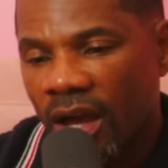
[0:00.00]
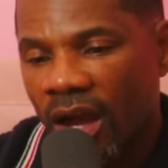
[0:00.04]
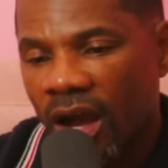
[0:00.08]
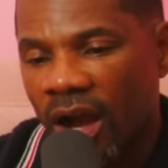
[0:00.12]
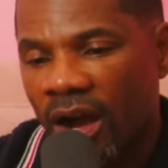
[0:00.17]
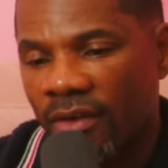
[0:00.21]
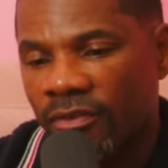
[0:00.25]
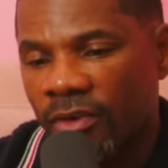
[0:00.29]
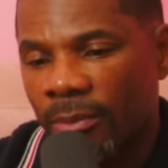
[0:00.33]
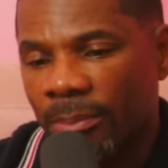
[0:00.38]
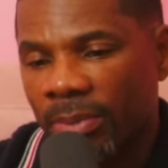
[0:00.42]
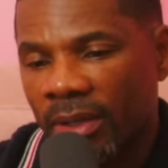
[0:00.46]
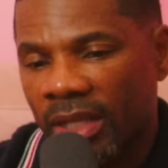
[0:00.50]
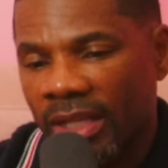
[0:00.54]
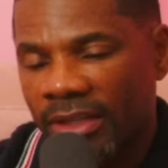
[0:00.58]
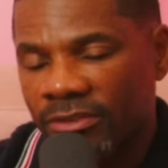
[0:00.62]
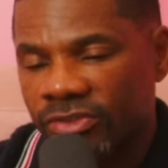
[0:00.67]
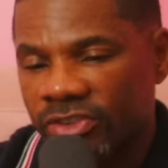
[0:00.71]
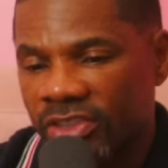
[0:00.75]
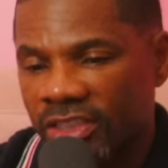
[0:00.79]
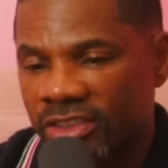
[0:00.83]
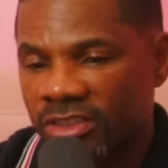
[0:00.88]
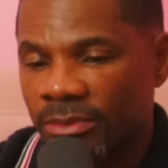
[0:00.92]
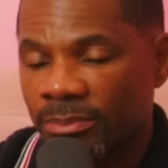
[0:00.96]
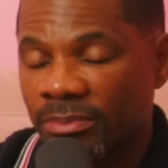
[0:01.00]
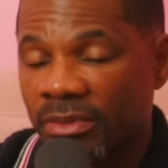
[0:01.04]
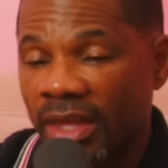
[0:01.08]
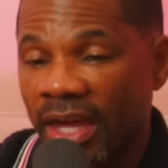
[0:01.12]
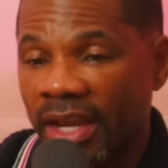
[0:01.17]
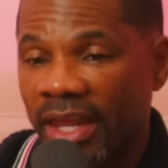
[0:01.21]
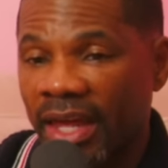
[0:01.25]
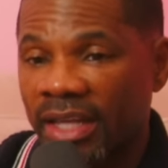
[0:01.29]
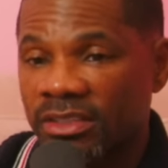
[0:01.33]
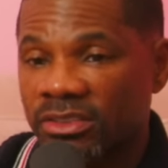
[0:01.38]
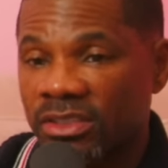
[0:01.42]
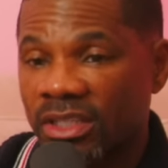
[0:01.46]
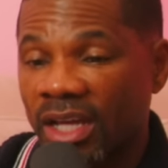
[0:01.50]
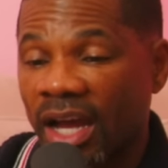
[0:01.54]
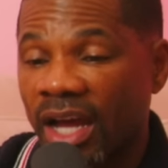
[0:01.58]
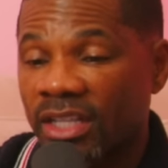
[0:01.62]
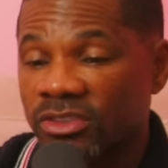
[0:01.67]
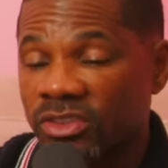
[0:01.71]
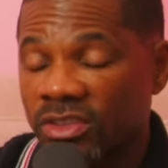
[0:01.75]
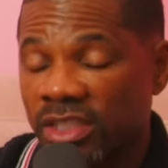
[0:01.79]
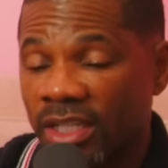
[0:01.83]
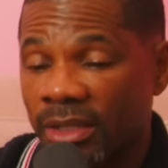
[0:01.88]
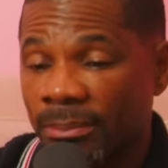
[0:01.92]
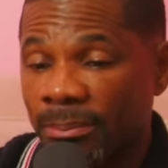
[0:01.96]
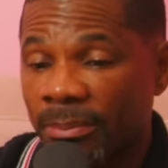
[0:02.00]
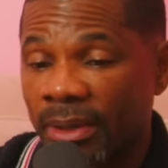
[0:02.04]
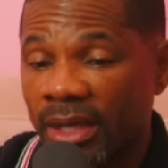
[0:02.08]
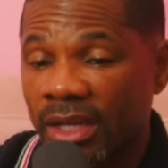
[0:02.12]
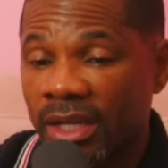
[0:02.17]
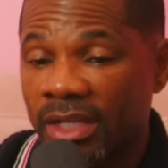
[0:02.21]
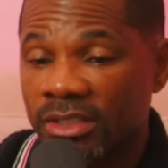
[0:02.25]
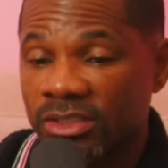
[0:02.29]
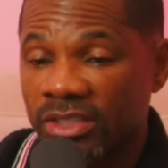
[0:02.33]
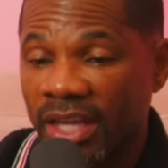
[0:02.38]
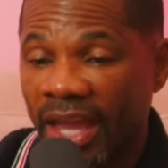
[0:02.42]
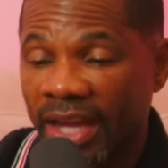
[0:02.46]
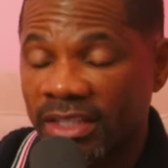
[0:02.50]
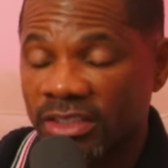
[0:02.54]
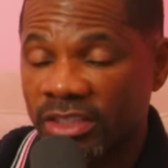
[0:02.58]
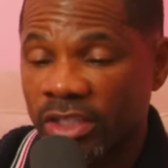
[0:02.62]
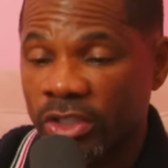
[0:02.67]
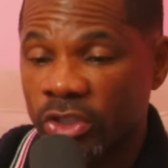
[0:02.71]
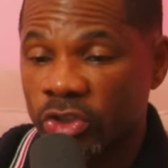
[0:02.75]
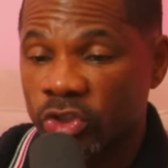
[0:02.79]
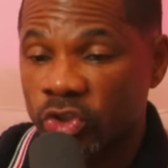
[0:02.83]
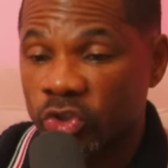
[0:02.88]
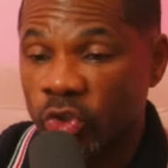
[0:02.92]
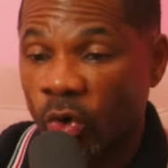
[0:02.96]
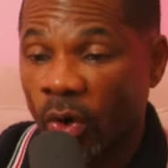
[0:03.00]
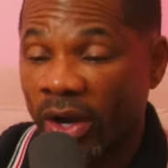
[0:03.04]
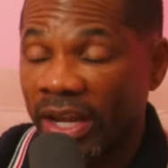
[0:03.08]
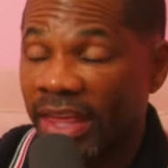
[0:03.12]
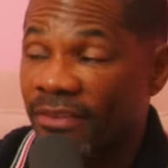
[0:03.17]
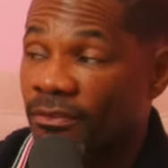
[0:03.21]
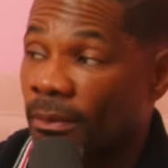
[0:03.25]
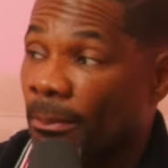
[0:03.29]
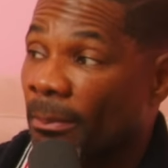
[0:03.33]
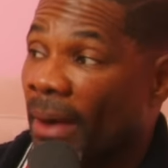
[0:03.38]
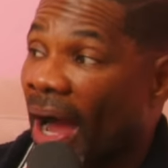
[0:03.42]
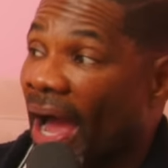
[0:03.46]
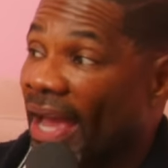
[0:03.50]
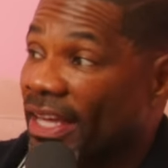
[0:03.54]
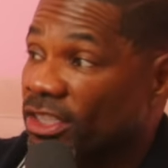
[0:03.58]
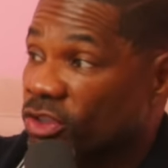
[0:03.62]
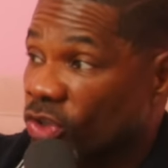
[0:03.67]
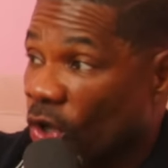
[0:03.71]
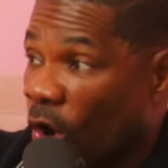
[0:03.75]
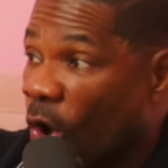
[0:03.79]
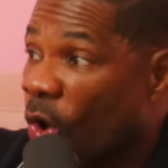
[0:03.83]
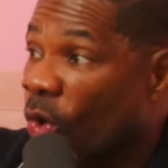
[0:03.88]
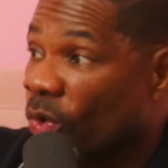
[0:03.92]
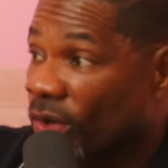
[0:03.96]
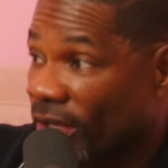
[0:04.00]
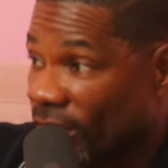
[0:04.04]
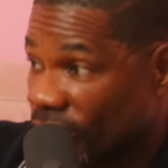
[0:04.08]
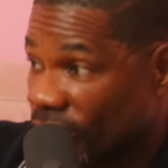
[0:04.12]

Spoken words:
of a belief system that has constantly been attacked and destroyed, even by its own